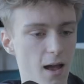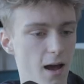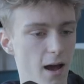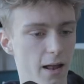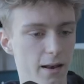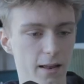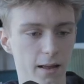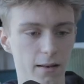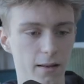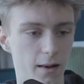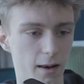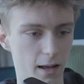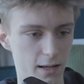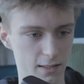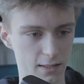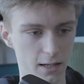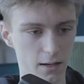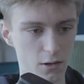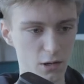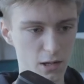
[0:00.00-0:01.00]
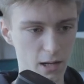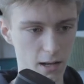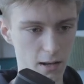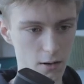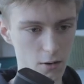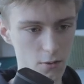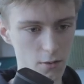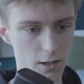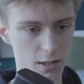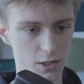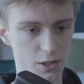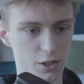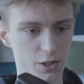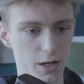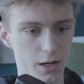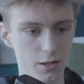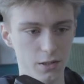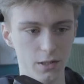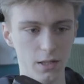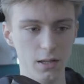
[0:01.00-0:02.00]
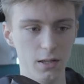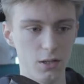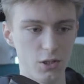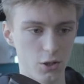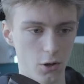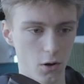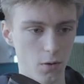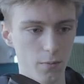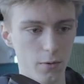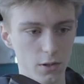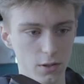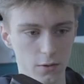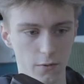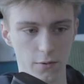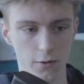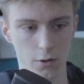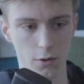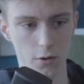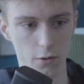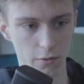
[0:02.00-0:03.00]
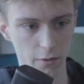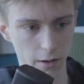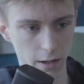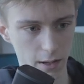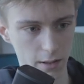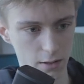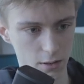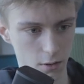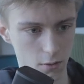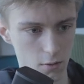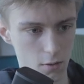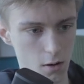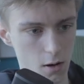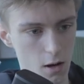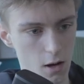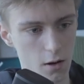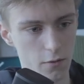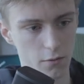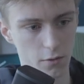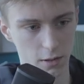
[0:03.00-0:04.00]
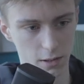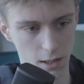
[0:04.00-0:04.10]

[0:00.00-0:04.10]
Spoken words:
And then the last thing you can do is change the sharpness of your overlay. So for